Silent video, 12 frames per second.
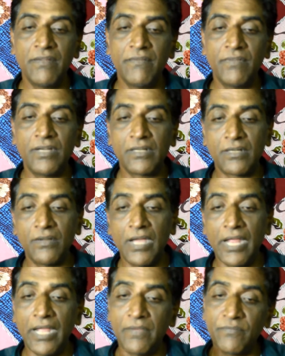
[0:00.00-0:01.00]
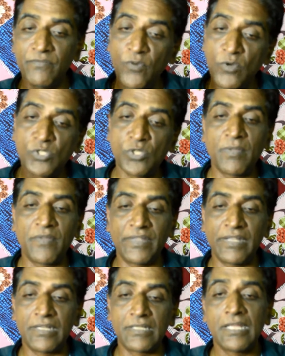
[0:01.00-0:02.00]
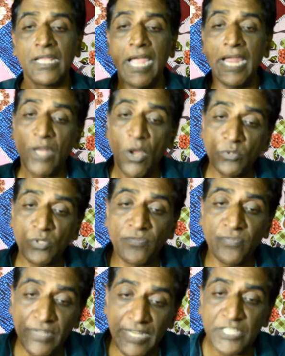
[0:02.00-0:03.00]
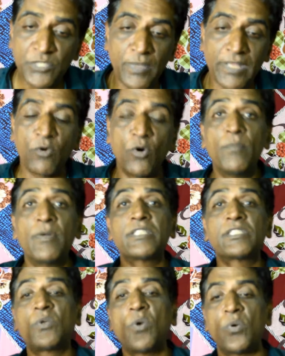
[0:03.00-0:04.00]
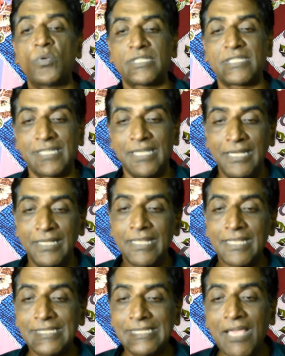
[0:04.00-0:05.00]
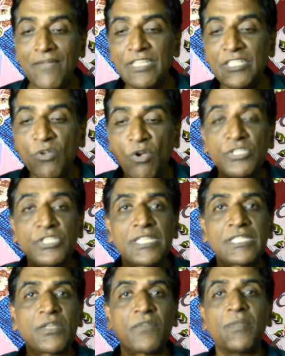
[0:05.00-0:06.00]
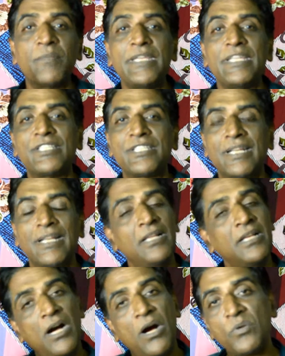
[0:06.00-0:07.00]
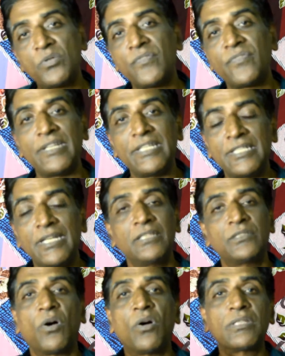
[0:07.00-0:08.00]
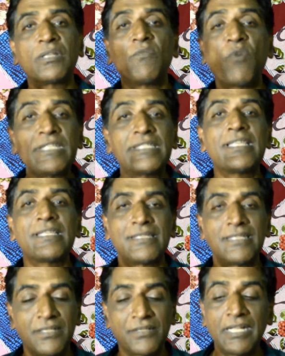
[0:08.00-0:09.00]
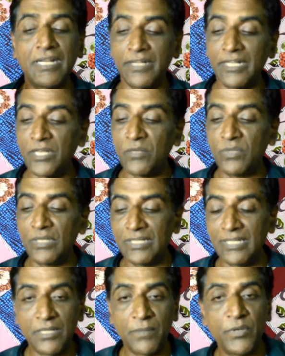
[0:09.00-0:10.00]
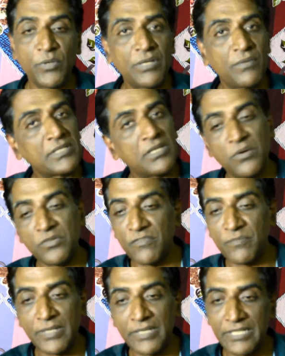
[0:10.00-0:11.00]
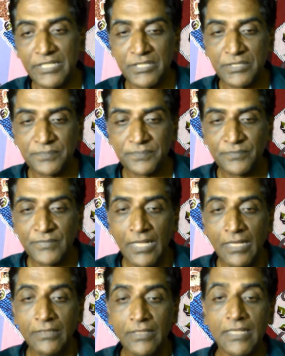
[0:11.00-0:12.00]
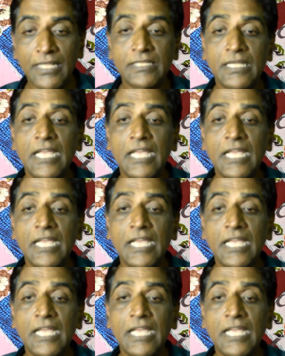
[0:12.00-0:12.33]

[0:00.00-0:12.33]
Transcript: Forsook my fingers, and out of reach where Homer's ghosts, the savage conscious of the beach, out of reach. So all the voices, the real written word and the beauty was out of my reach. Then the